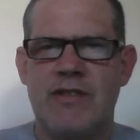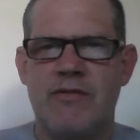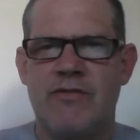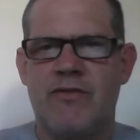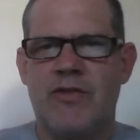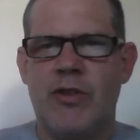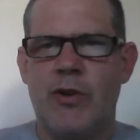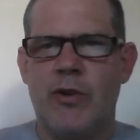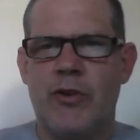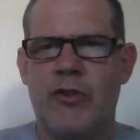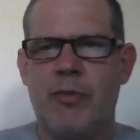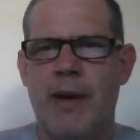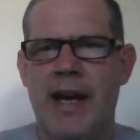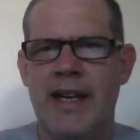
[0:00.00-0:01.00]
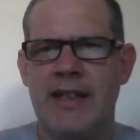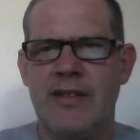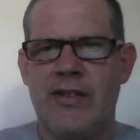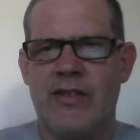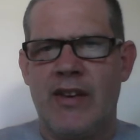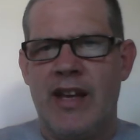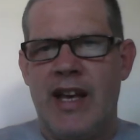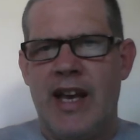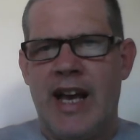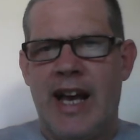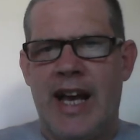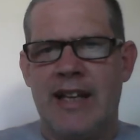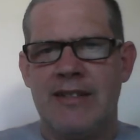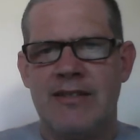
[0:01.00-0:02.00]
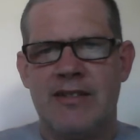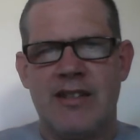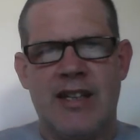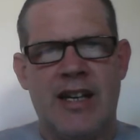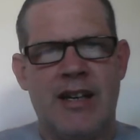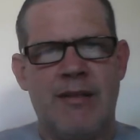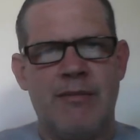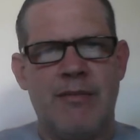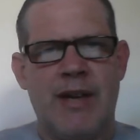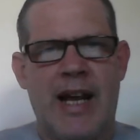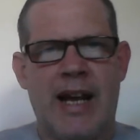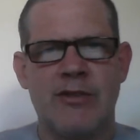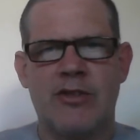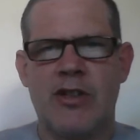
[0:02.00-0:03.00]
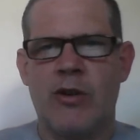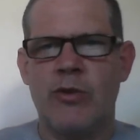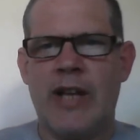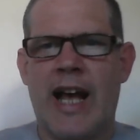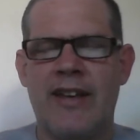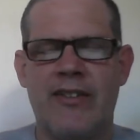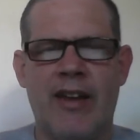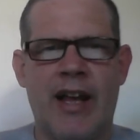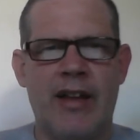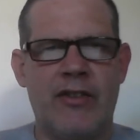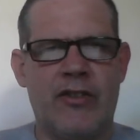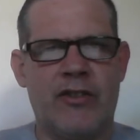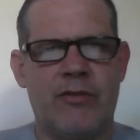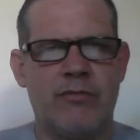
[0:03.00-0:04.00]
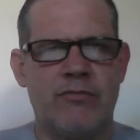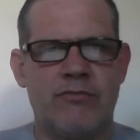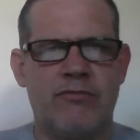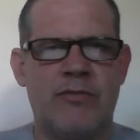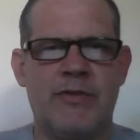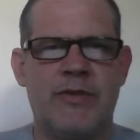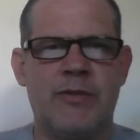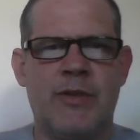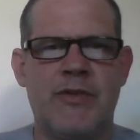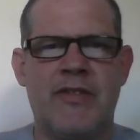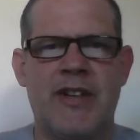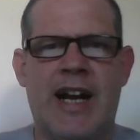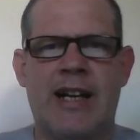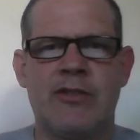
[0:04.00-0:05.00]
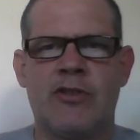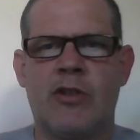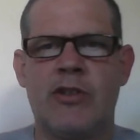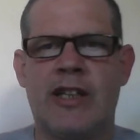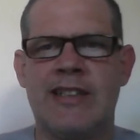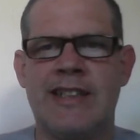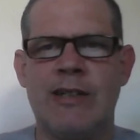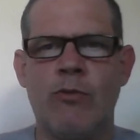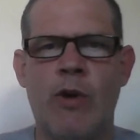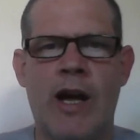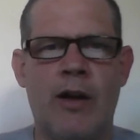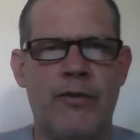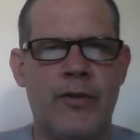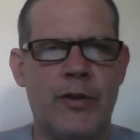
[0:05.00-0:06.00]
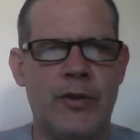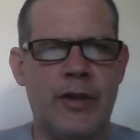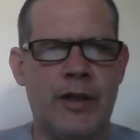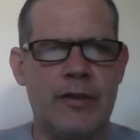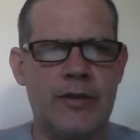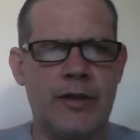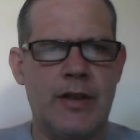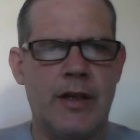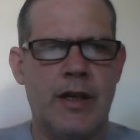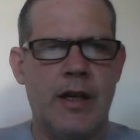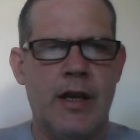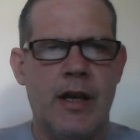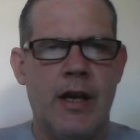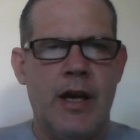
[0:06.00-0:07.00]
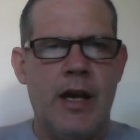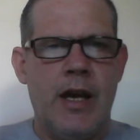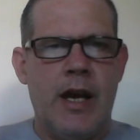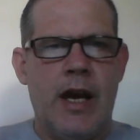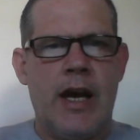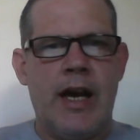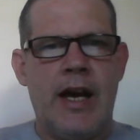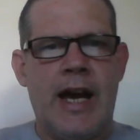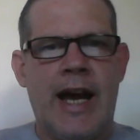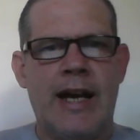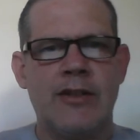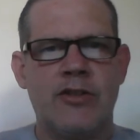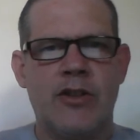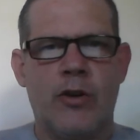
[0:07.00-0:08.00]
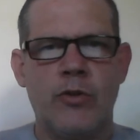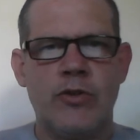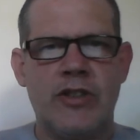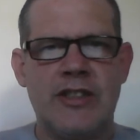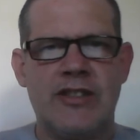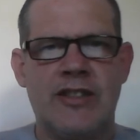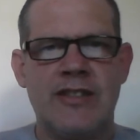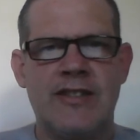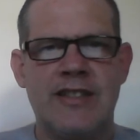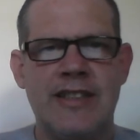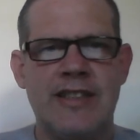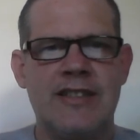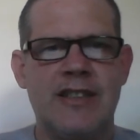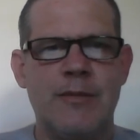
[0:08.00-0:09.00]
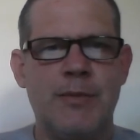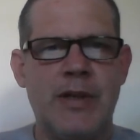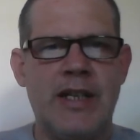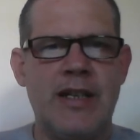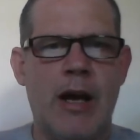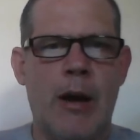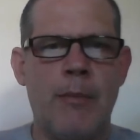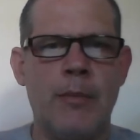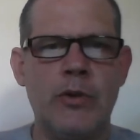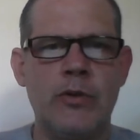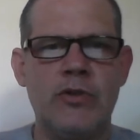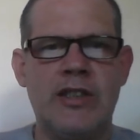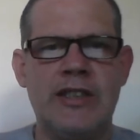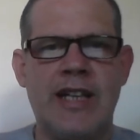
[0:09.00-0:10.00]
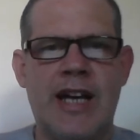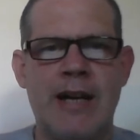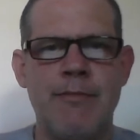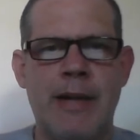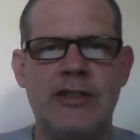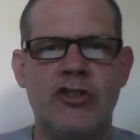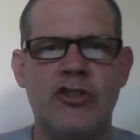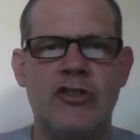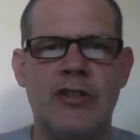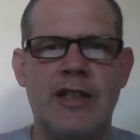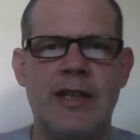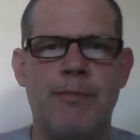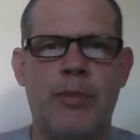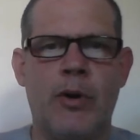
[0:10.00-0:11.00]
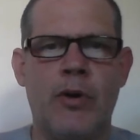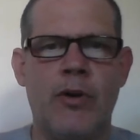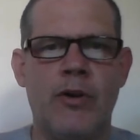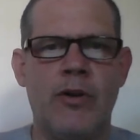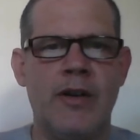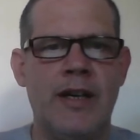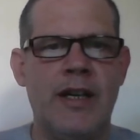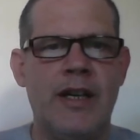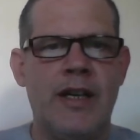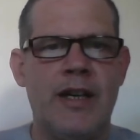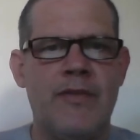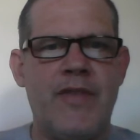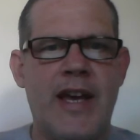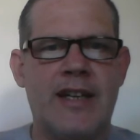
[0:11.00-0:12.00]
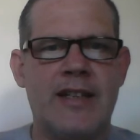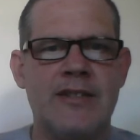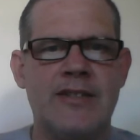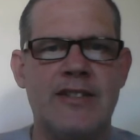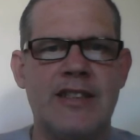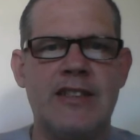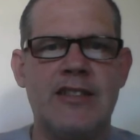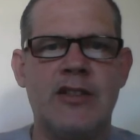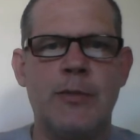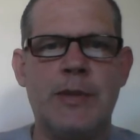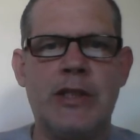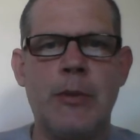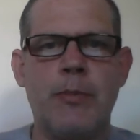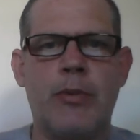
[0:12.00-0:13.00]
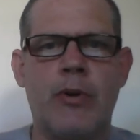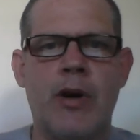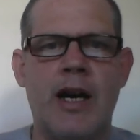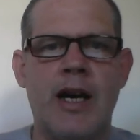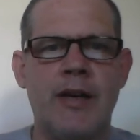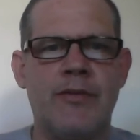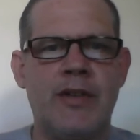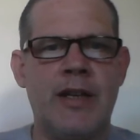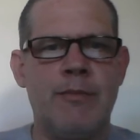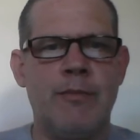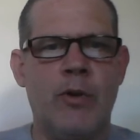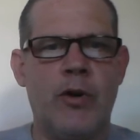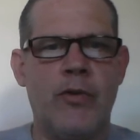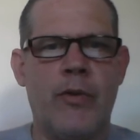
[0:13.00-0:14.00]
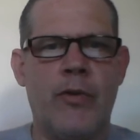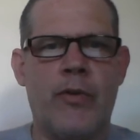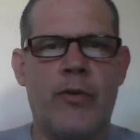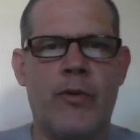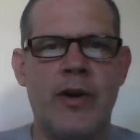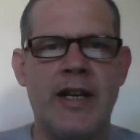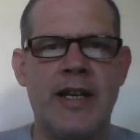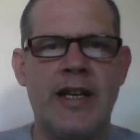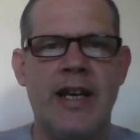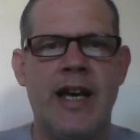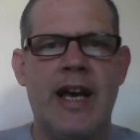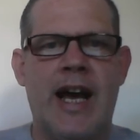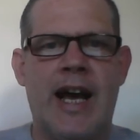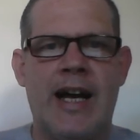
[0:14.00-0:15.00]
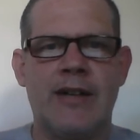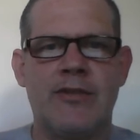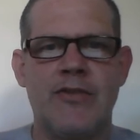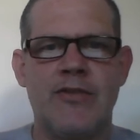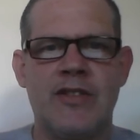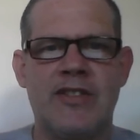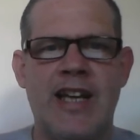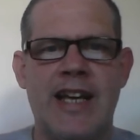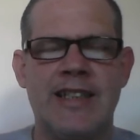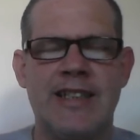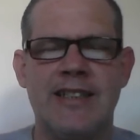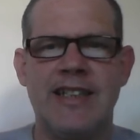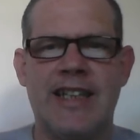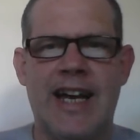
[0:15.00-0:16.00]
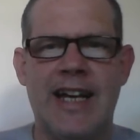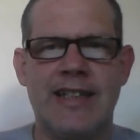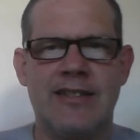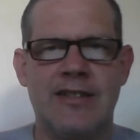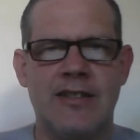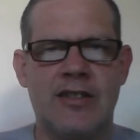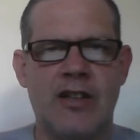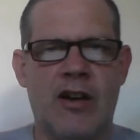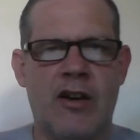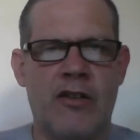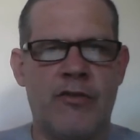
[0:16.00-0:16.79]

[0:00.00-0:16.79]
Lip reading: floor space and household assets, whether a household has any wealth or not. A household is considered to be multi-dimensionally poor if they're considered to be deprived in more than 3 out of the 10 indicators of